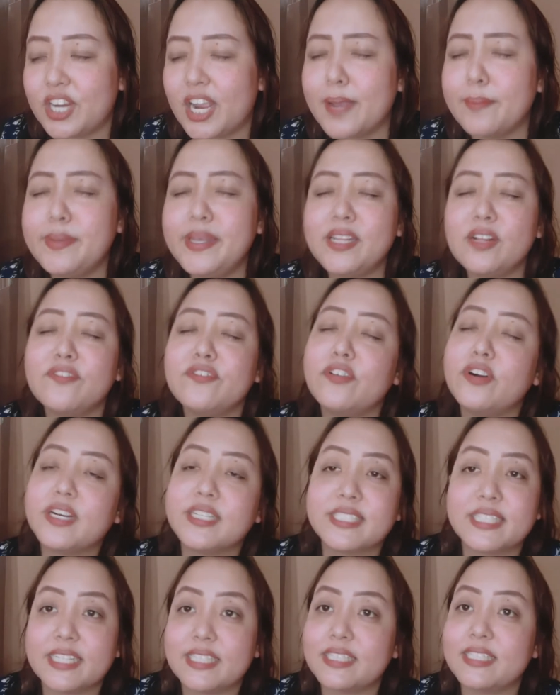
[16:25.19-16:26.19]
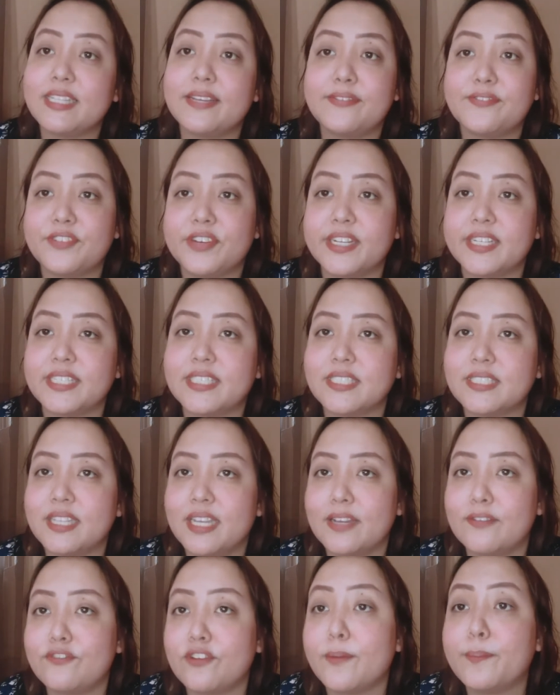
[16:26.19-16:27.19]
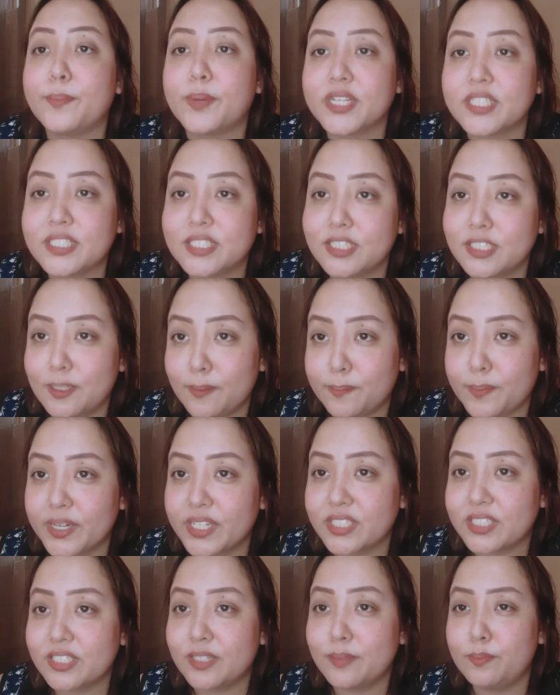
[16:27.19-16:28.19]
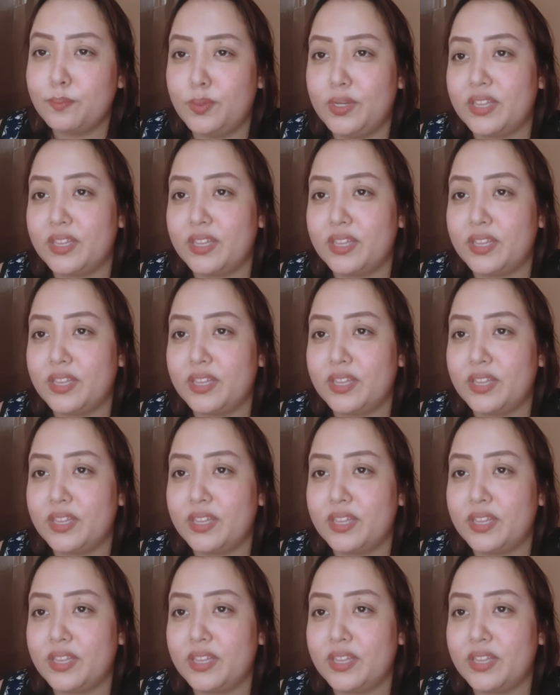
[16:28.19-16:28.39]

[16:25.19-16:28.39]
I mean, of course it differs like from person to person,